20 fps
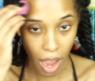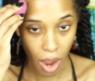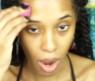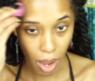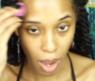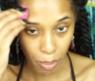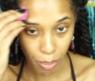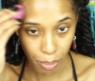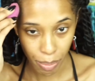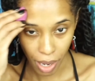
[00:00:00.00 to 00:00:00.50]

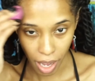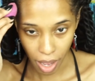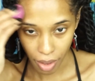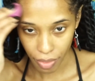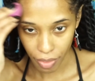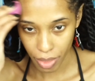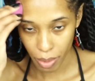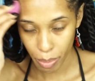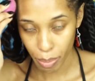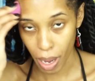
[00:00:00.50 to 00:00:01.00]
Now
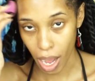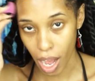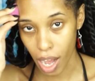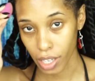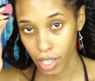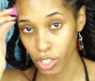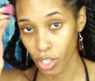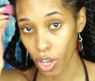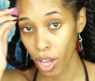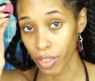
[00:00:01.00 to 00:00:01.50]
above the
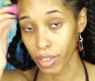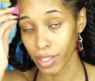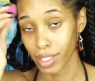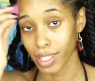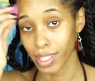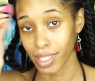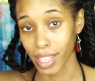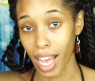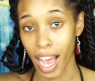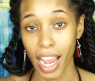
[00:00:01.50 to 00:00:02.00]
box on the
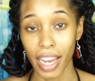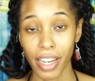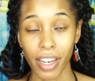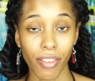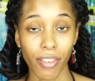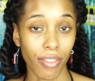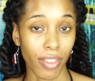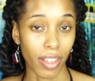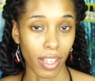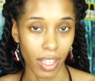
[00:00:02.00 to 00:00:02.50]
side
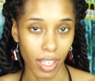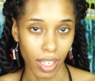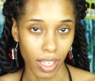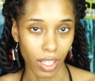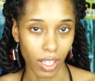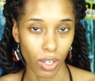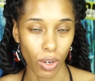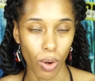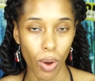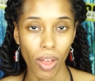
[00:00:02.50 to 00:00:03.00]
of the
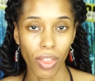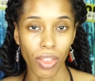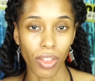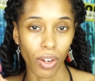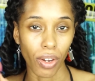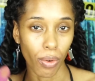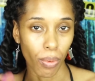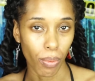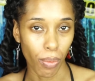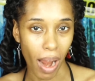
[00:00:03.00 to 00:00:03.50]
hill, the
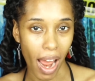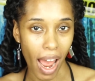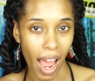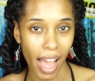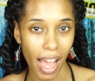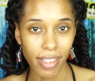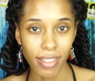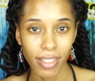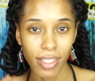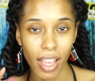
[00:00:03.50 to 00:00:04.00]

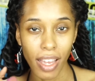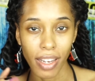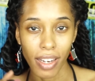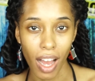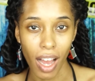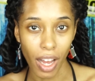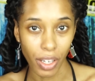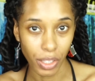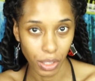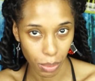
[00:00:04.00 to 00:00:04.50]
grass and
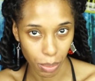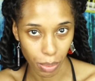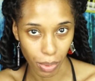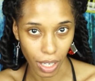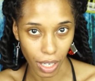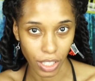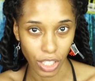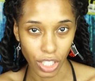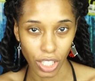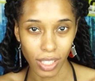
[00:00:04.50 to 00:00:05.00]

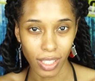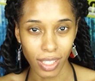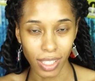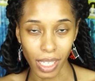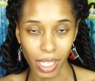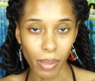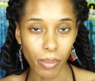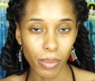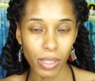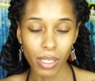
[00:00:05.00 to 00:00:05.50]
underbrush
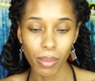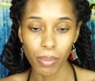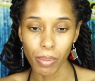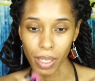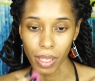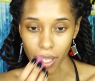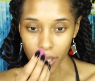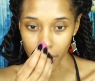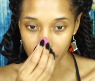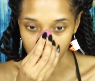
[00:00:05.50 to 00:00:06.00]
seemed to
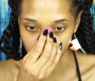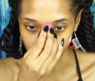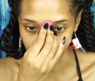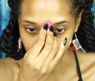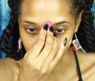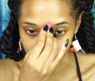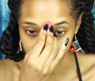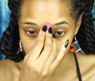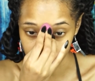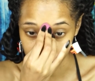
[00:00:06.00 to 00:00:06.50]
be
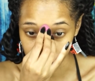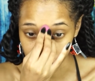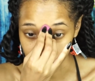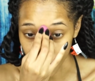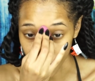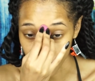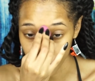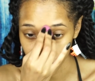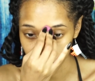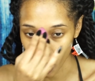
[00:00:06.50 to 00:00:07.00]
like
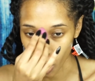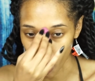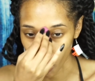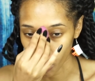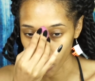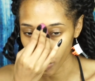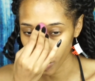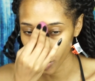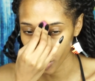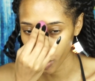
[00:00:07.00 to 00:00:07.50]
stumped
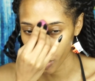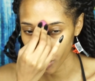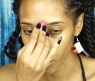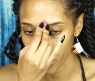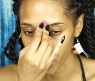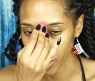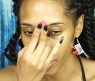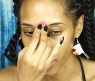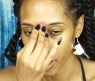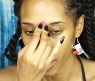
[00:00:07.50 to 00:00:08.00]
over
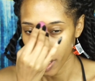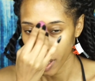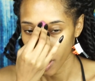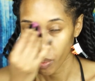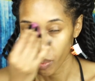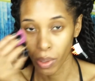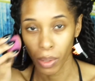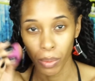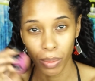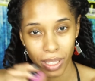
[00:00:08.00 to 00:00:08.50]
or,
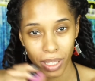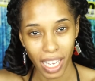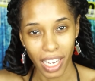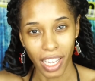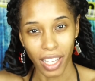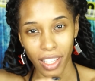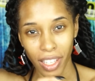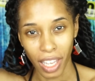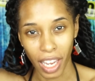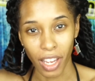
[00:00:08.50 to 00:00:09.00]
well, it was
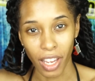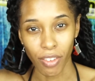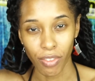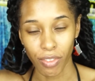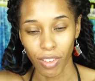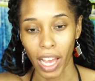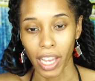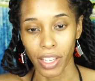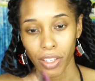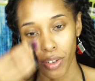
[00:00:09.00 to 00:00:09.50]
like laying
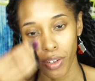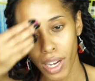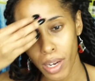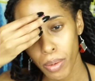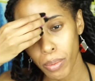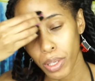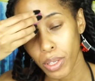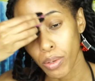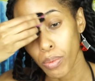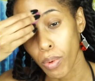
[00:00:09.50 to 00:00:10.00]
flat. You know how
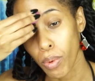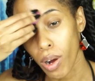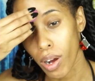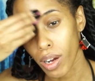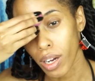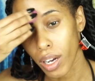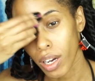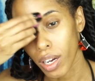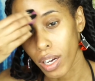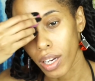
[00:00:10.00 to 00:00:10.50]
when you
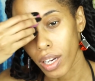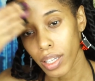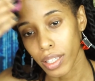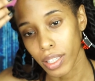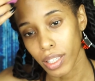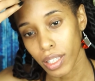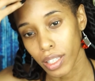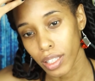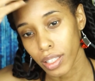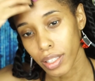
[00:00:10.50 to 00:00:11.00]
walk
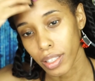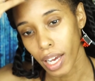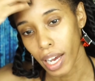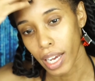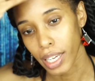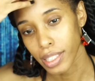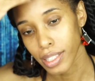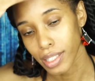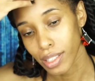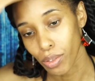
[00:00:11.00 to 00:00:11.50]
on
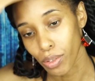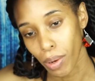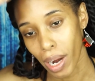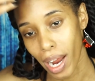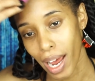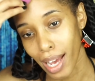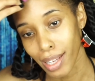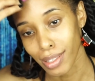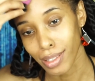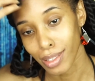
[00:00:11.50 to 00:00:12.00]
nice
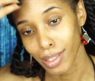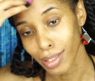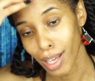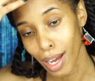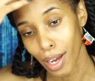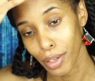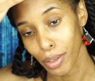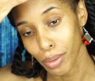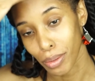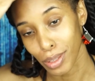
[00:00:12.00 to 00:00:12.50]
grass, because
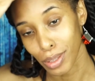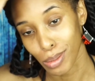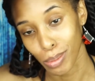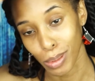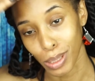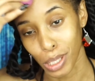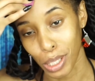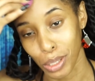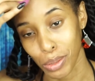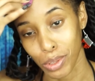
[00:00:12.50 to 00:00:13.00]
I know this
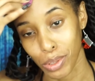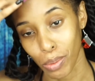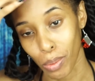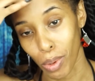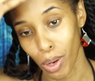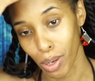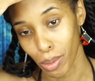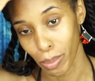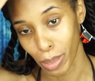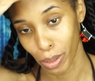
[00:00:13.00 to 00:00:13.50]
because I used to
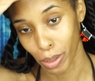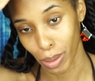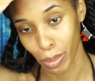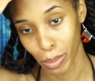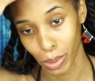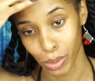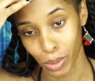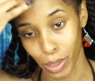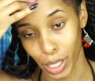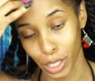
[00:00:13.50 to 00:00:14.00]
walk on my
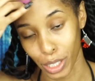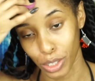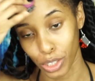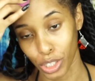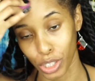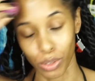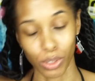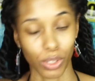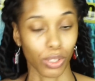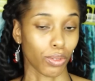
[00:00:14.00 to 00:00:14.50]
grandma's grass and
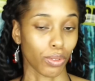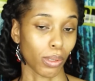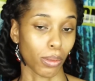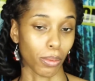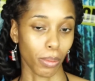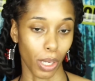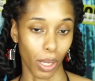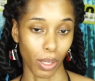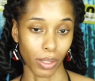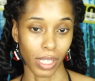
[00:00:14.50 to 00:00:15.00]
she used to scream at
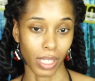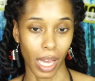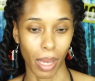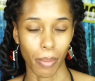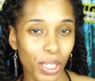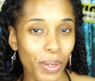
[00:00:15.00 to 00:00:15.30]
me all the time.